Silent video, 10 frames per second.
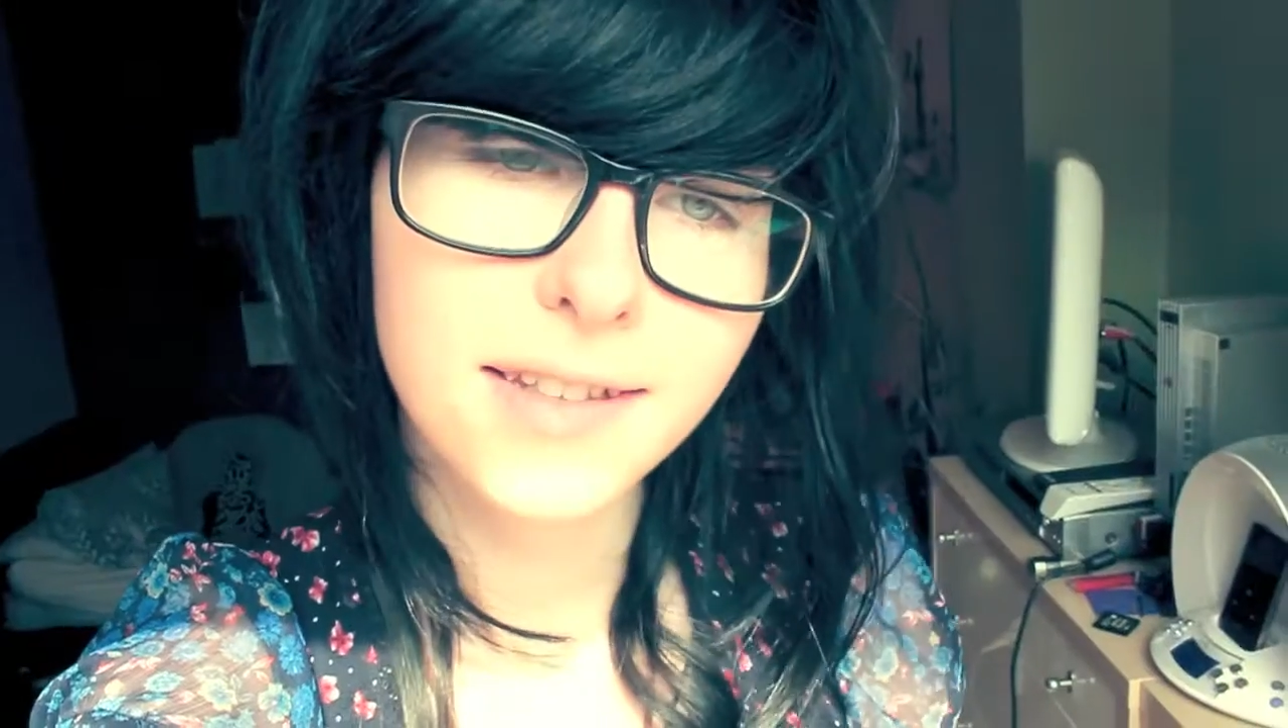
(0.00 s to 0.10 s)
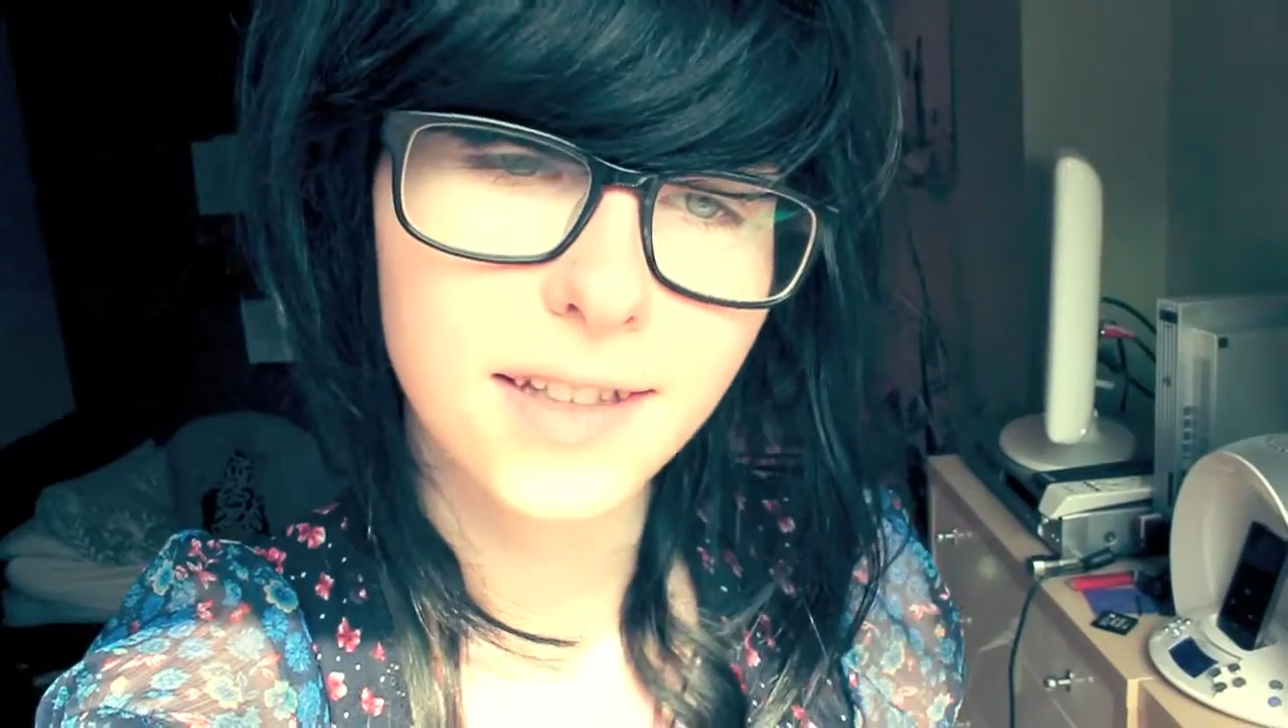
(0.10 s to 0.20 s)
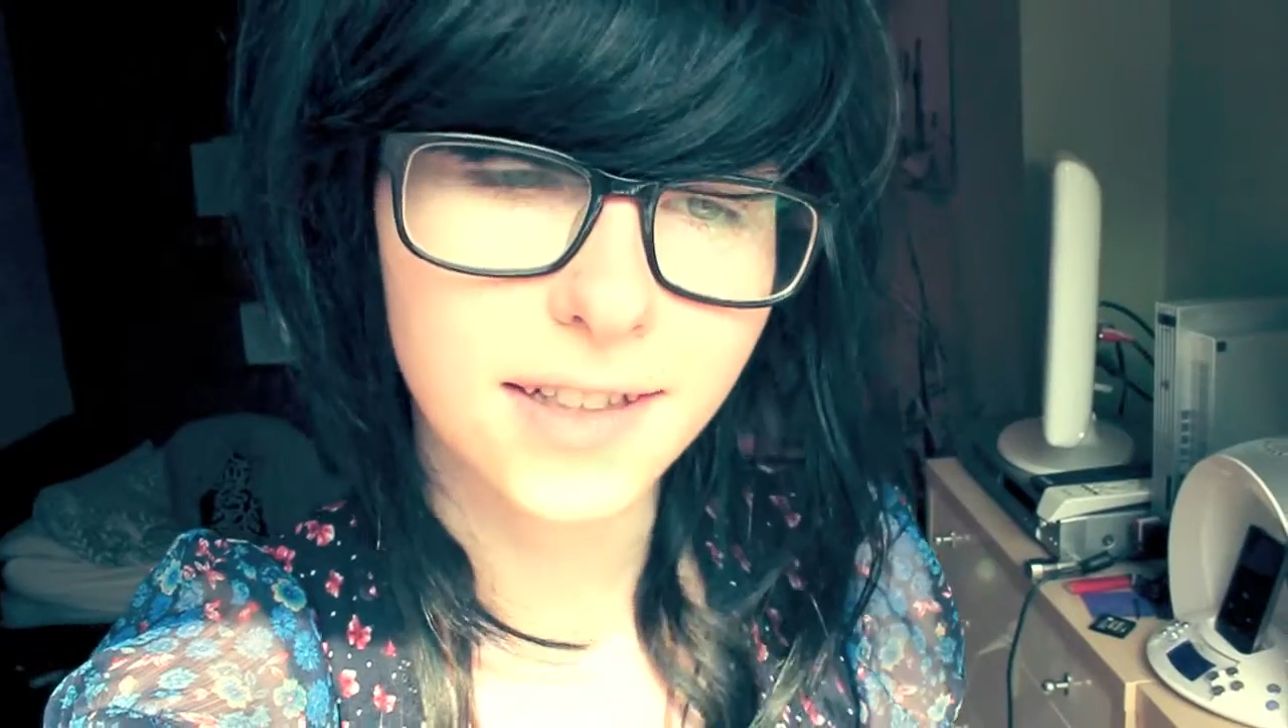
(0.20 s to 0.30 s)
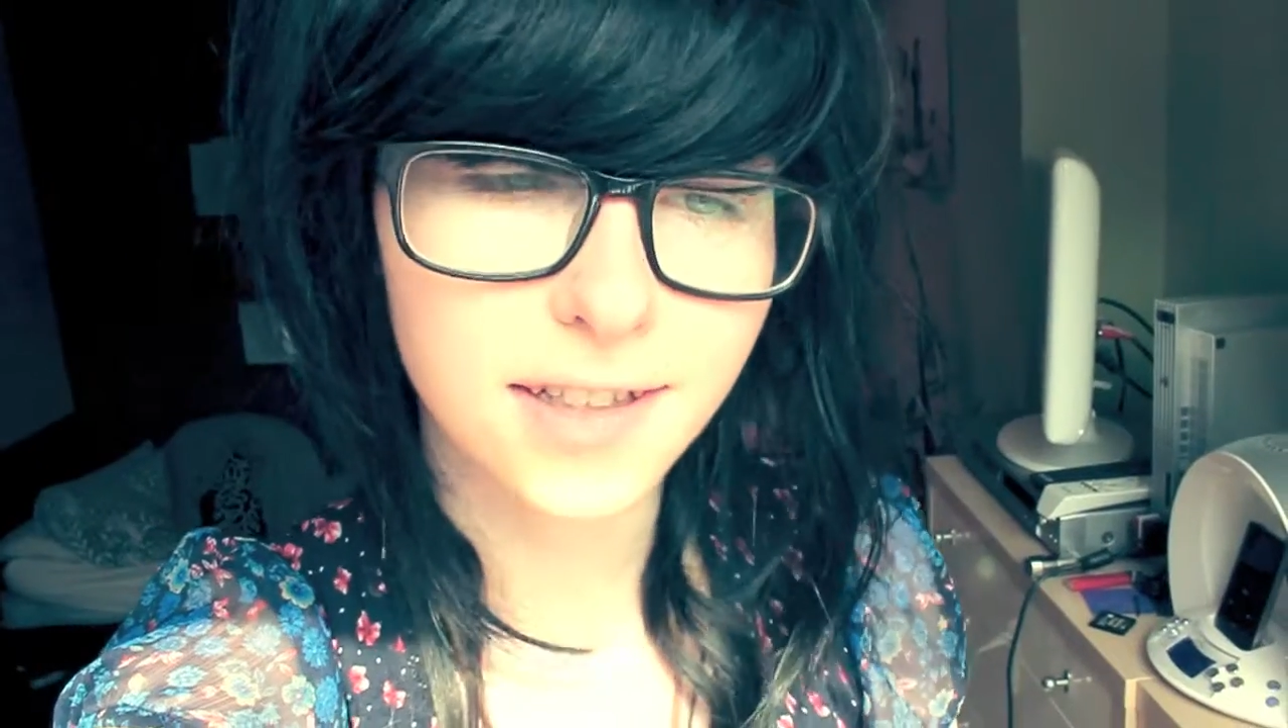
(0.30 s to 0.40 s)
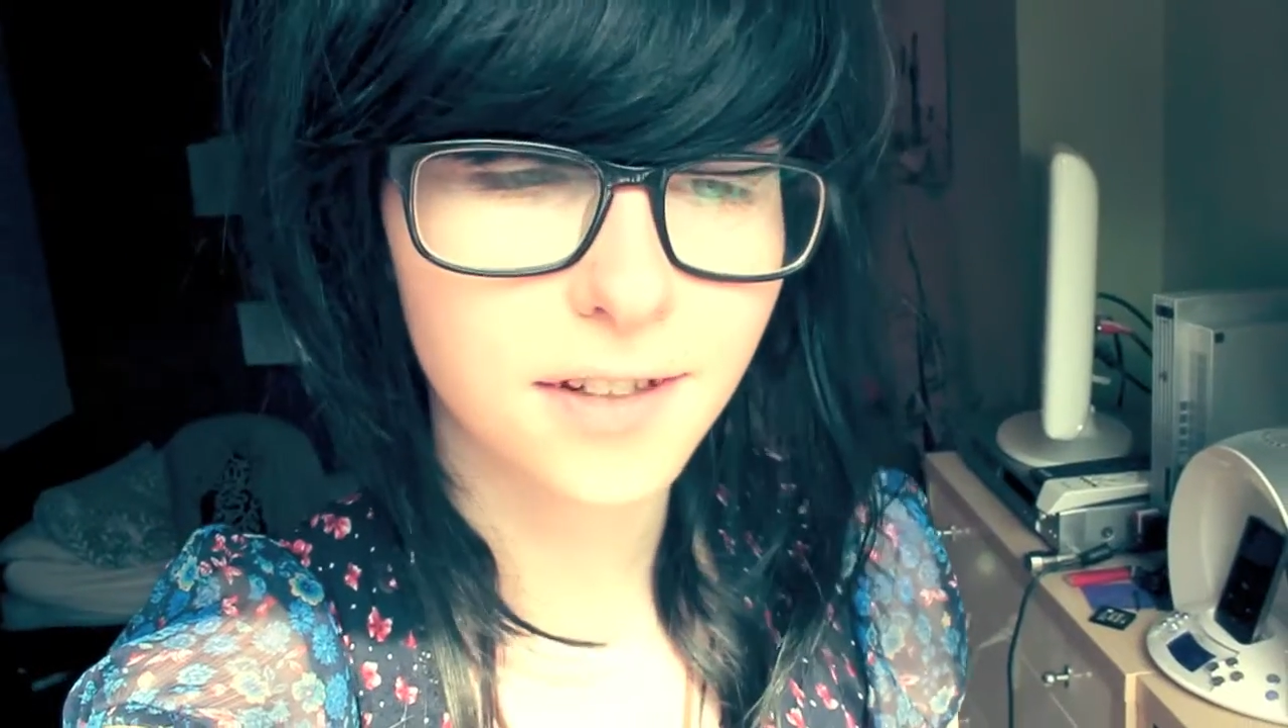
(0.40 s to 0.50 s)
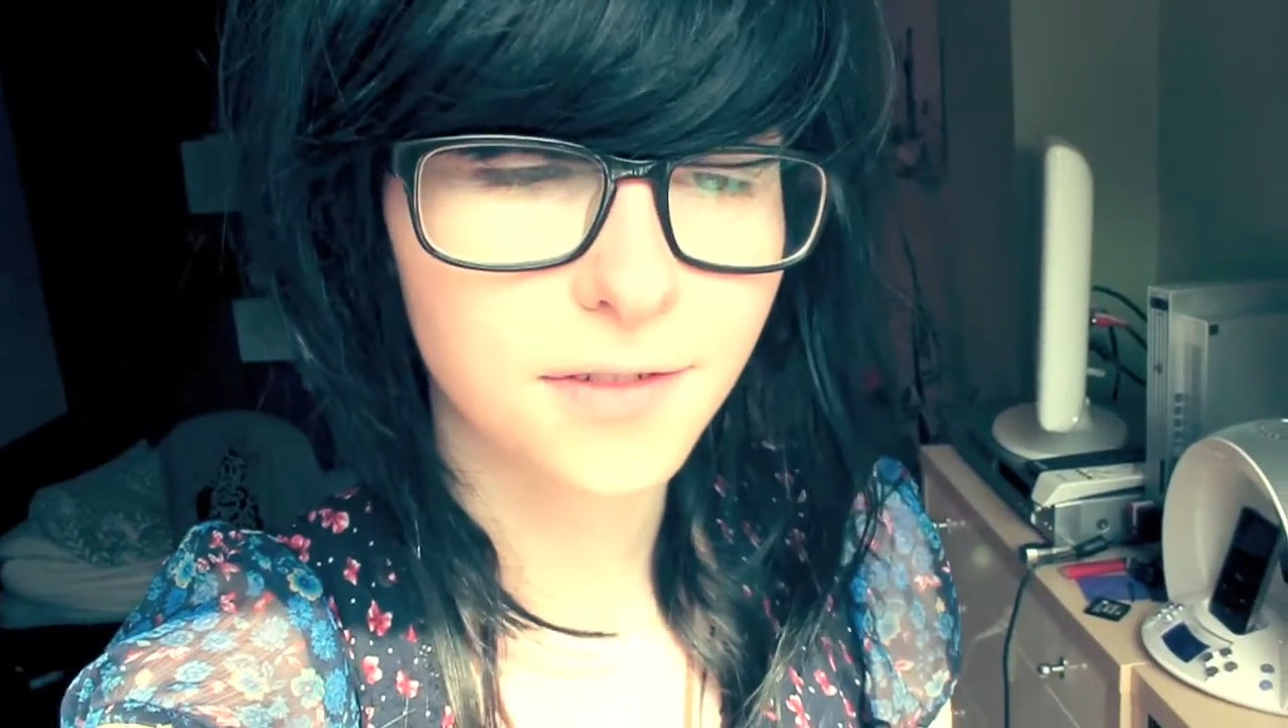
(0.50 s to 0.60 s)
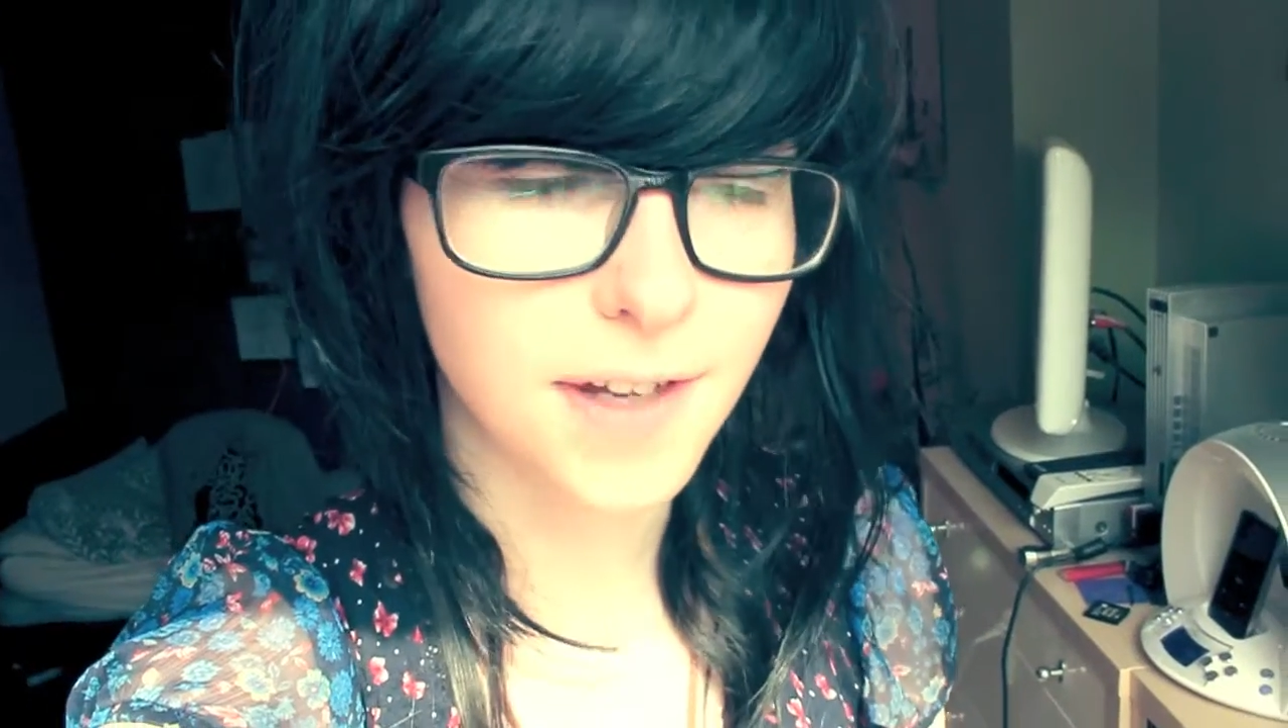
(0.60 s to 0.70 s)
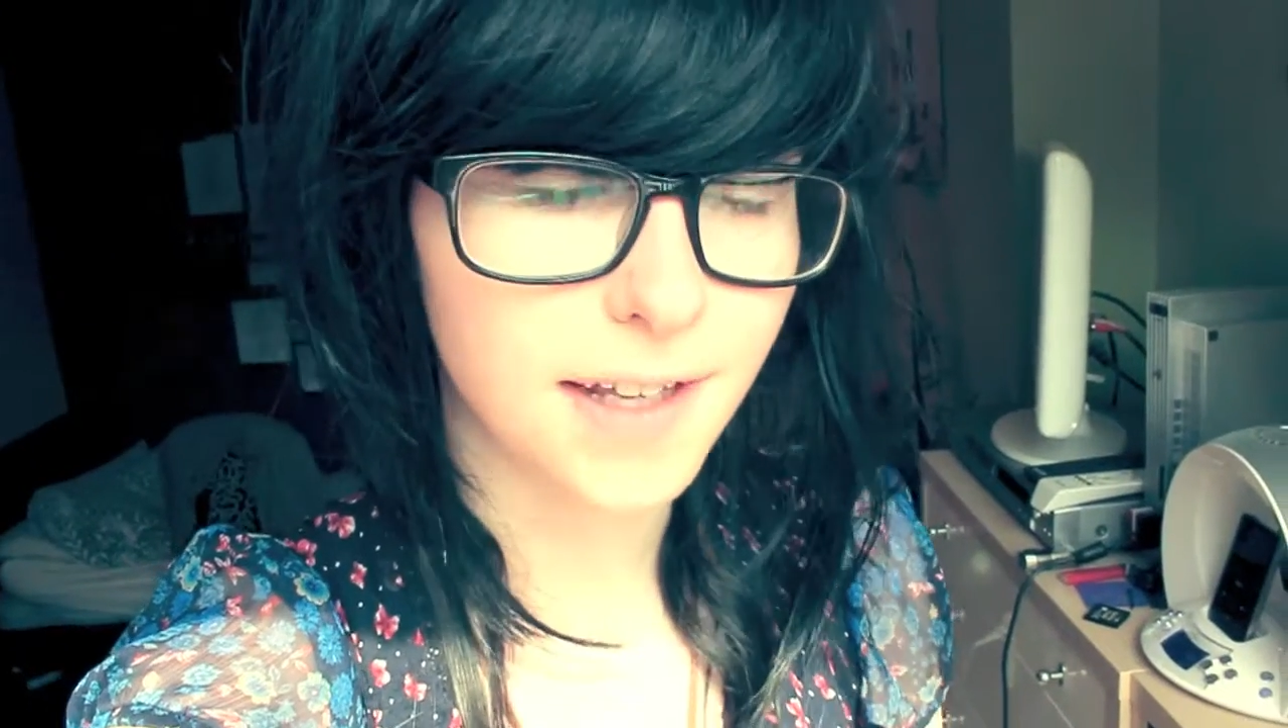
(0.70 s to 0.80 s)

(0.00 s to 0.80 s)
started off